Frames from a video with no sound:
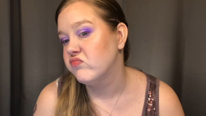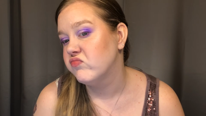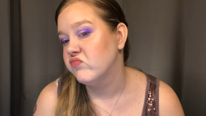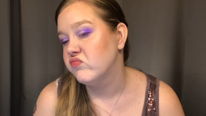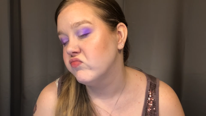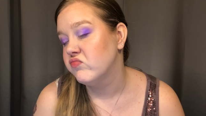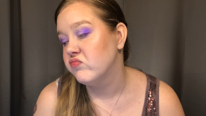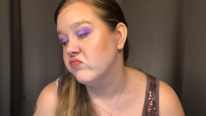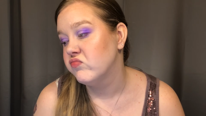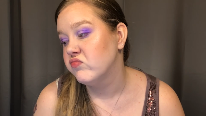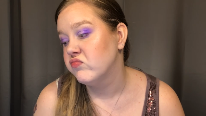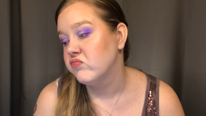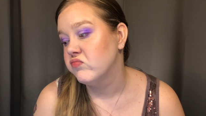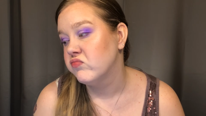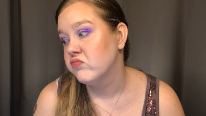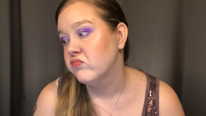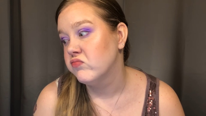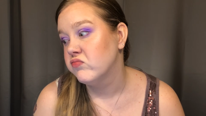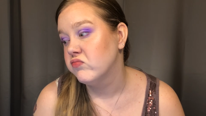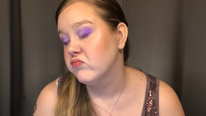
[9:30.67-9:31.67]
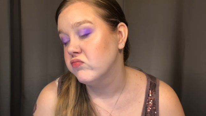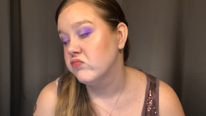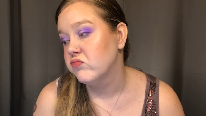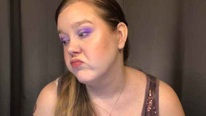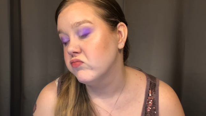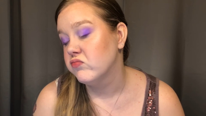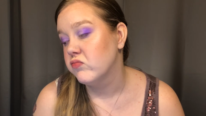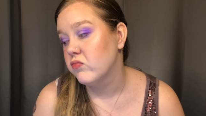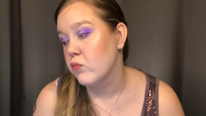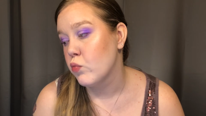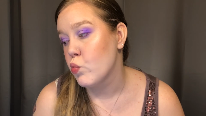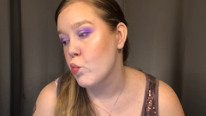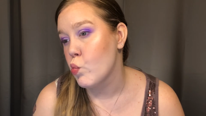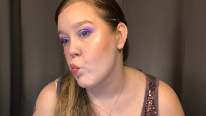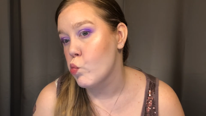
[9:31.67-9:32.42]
Nobody speaks.